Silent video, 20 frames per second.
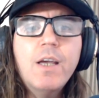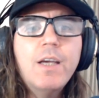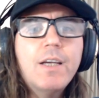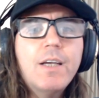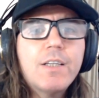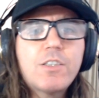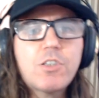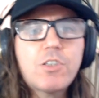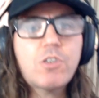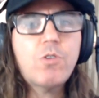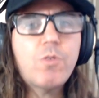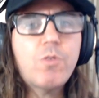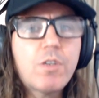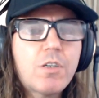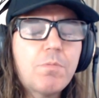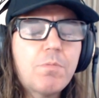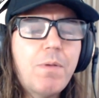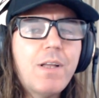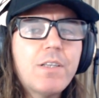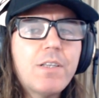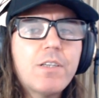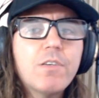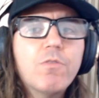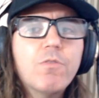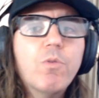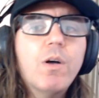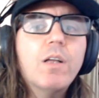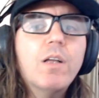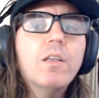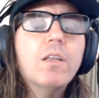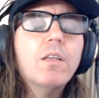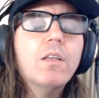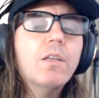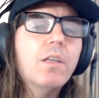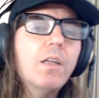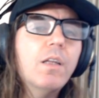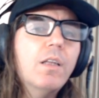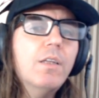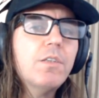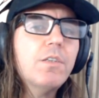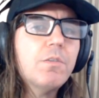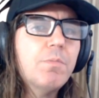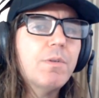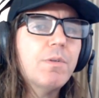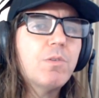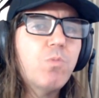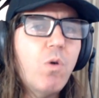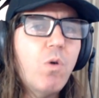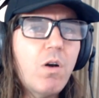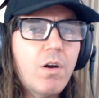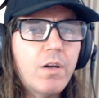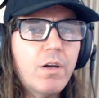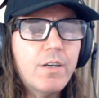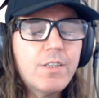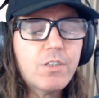It's too expensive. Well, Elizabeth Warren,